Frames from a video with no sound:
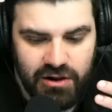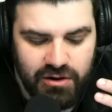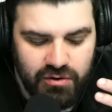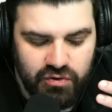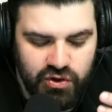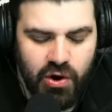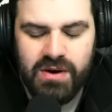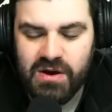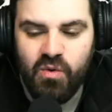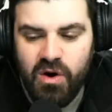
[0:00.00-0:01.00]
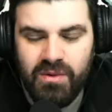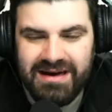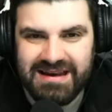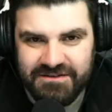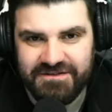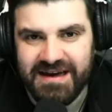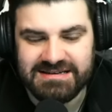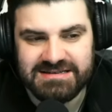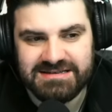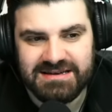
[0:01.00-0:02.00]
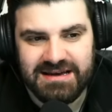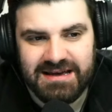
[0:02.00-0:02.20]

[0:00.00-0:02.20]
knowing what we're going to face,